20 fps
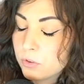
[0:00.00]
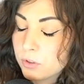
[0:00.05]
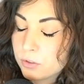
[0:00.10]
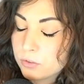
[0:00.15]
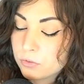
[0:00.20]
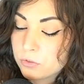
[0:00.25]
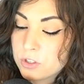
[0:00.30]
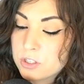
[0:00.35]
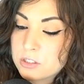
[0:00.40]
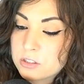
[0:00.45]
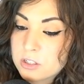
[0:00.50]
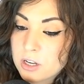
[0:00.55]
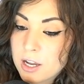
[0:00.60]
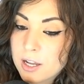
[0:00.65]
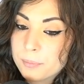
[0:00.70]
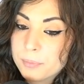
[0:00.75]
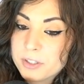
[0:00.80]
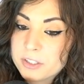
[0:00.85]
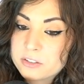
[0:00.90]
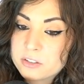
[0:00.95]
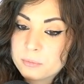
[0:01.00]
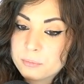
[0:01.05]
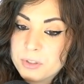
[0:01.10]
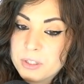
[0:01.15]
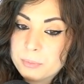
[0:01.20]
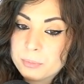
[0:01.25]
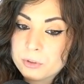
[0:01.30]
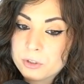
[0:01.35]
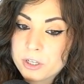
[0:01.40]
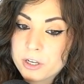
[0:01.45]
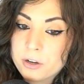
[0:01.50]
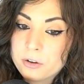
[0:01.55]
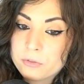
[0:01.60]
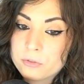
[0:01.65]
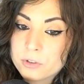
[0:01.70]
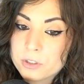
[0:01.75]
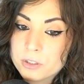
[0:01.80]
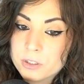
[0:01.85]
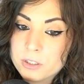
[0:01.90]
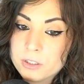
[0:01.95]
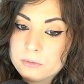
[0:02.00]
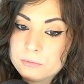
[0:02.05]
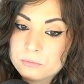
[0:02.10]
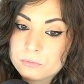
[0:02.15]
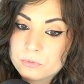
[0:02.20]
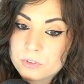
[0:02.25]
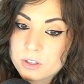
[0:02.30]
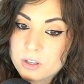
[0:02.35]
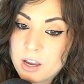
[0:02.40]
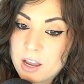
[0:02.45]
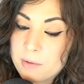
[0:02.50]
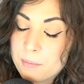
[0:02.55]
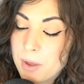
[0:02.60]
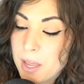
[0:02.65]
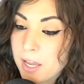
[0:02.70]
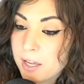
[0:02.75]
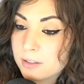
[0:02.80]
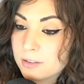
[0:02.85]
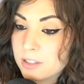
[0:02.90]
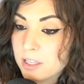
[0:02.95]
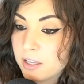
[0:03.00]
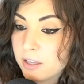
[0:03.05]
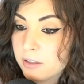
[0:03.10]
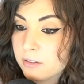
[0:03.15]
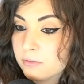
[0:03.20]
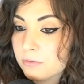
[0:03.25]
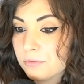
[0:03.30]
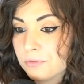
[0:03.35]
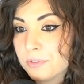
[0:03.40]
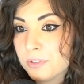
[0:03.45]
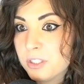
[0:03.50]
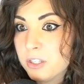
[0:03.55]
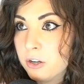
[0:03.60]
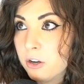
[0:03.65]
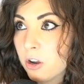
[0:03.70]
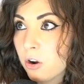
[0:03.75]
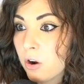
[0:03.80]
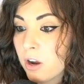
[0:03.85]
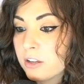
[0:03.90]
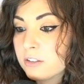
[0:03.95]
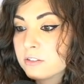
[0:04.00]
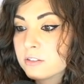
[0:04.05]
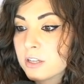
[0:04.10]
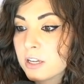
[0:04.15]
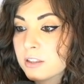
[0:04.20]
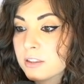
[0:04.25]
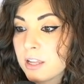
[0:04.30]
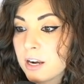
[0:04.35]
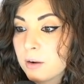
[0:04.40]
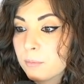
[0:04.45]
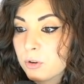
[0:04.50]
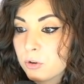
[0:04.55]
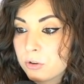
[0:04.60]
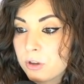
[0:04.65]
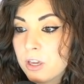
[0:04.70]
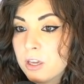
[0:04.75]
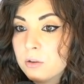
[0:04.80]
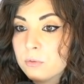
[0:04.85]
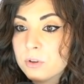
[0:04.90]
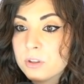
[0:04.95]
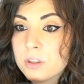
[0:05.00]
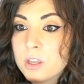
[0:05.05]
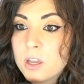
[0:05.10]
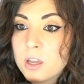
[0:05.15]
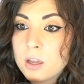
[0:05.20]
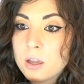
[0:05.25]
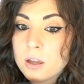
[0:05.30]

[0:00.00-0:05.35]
this topic, some people got mad that, you know, I said that I'm okay with